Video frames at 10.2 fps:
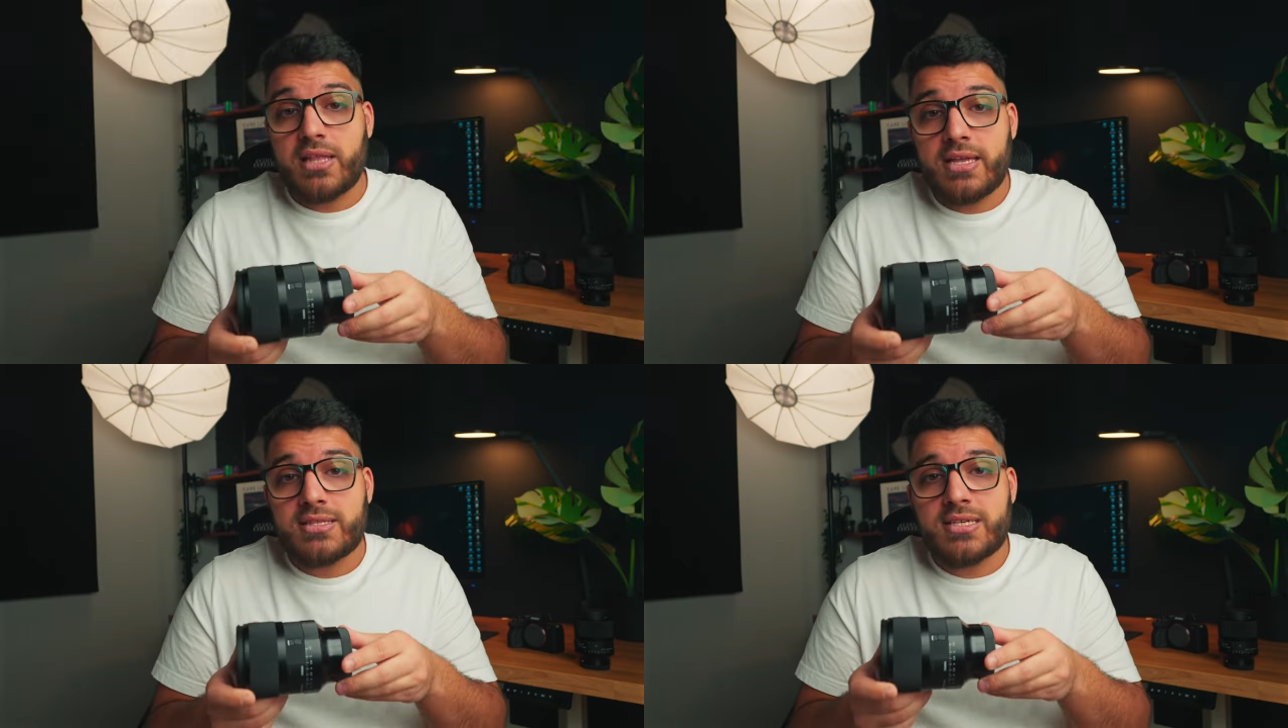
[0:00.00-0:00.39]

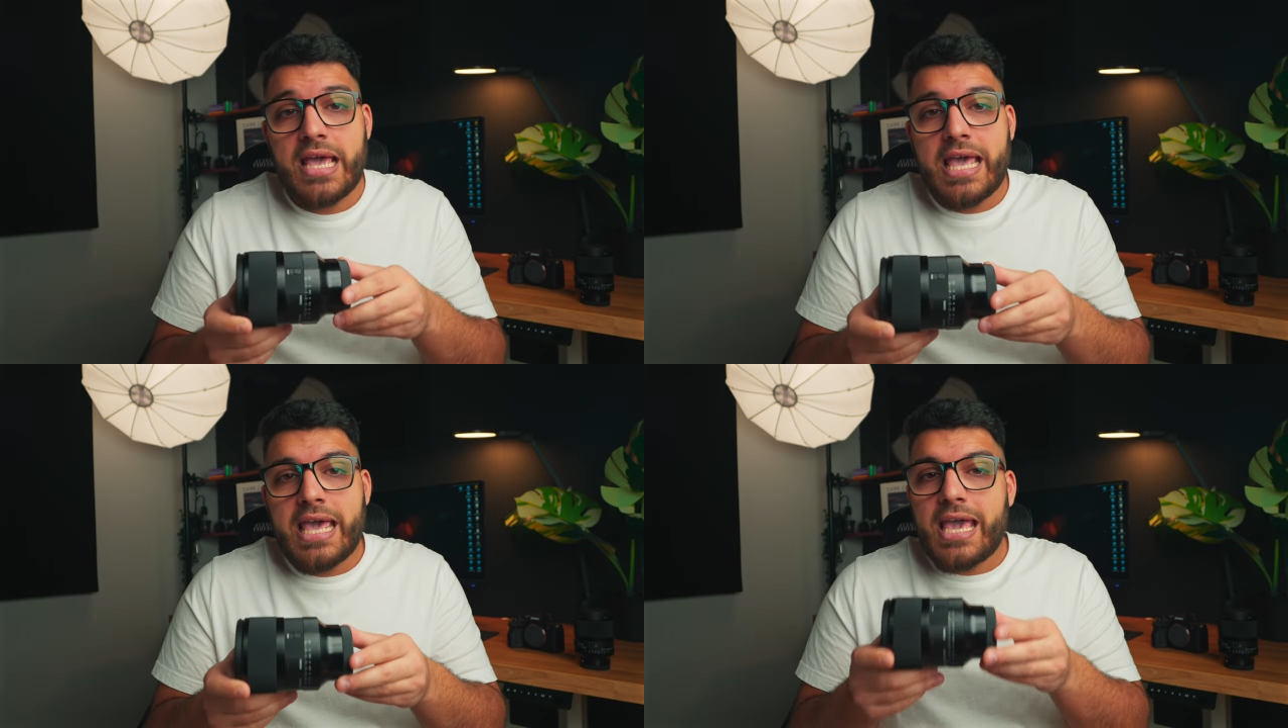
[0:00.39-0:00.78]
lens,
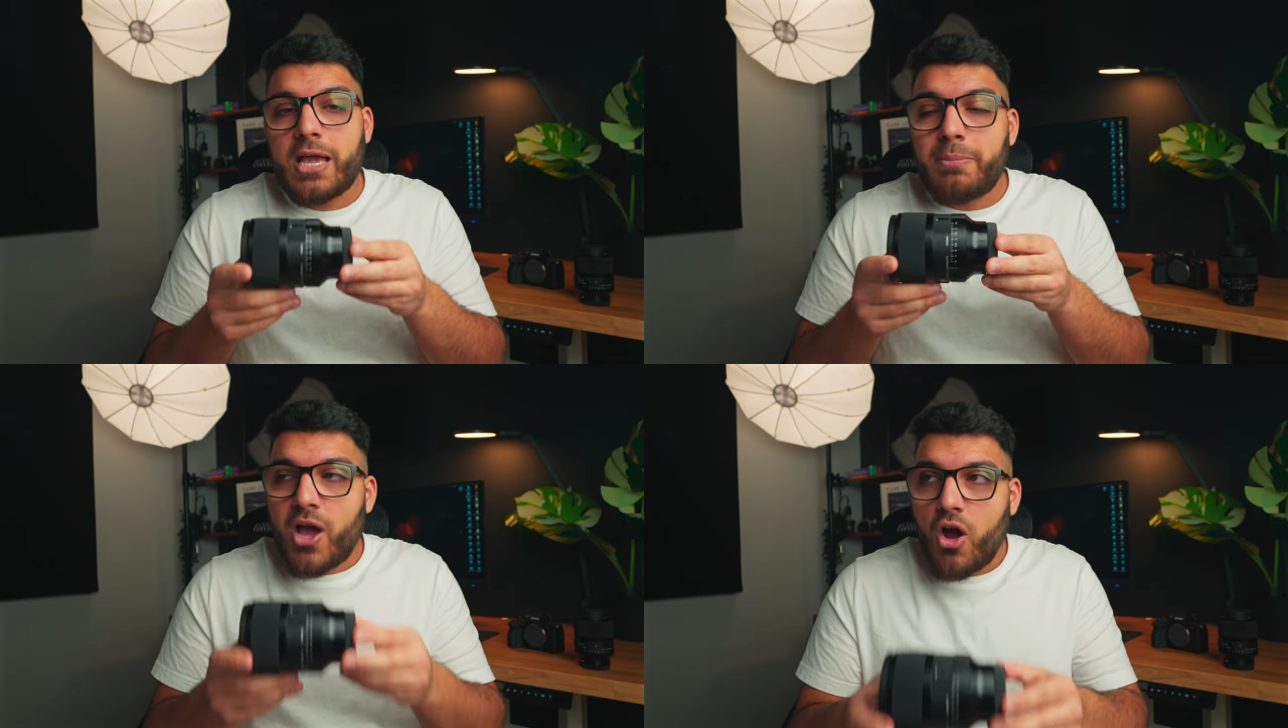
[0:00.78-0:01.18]
it
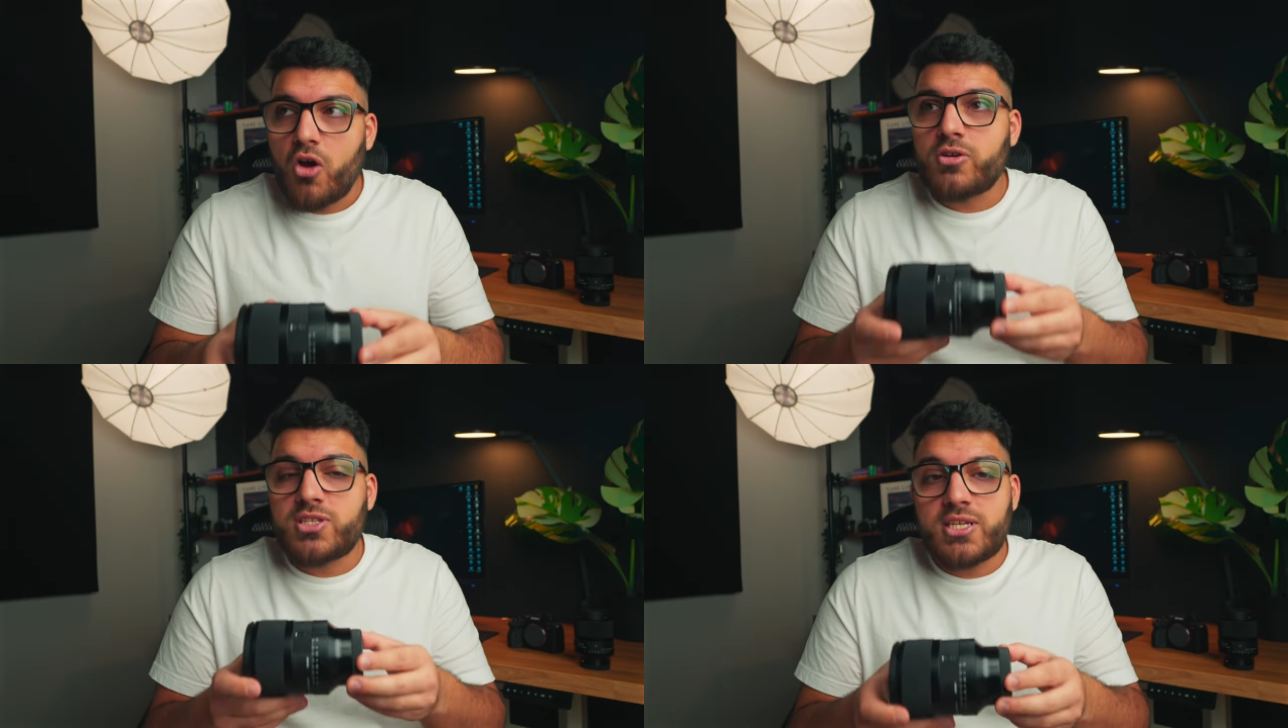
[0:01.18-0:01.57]
can be
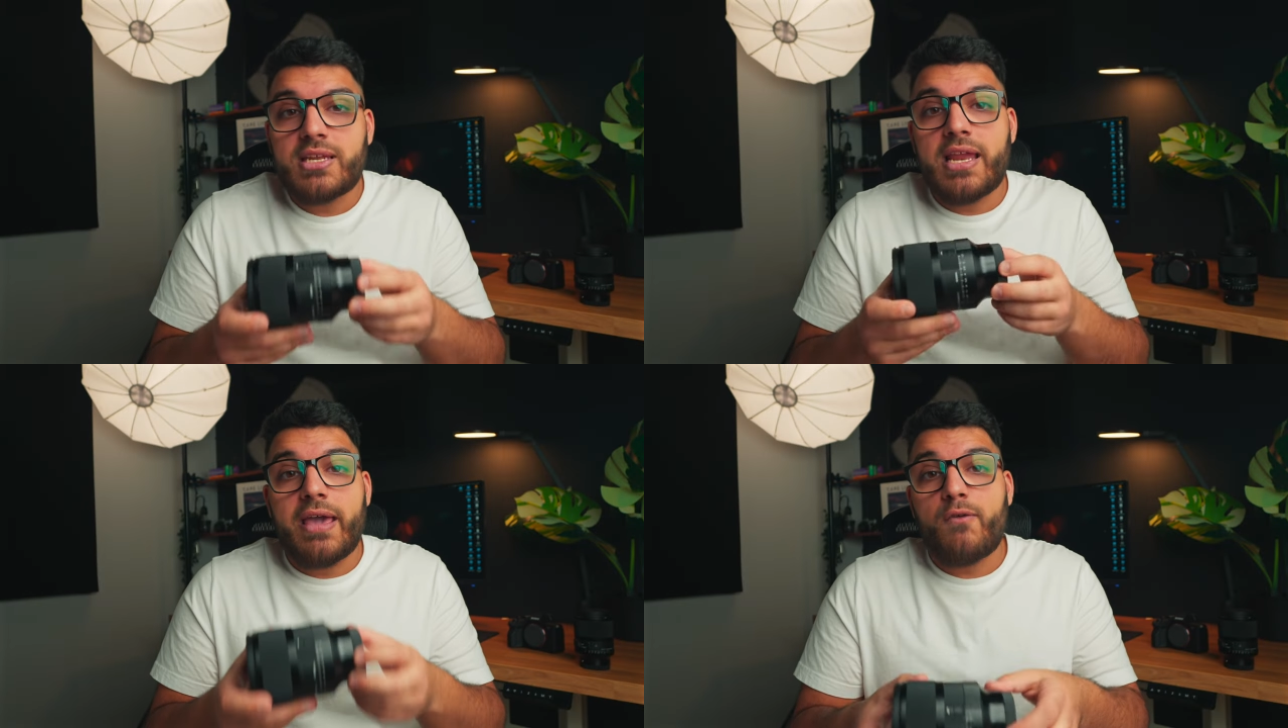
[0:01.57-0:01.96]
hard to
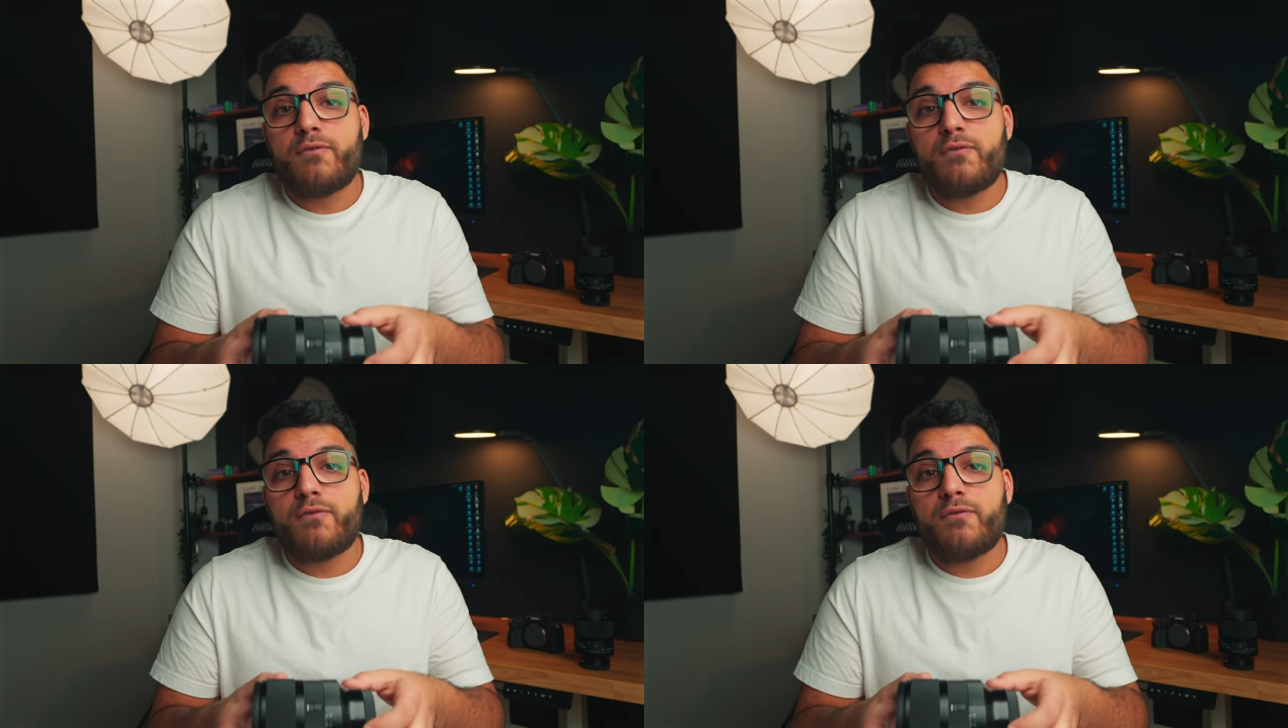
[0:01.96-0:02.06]
nail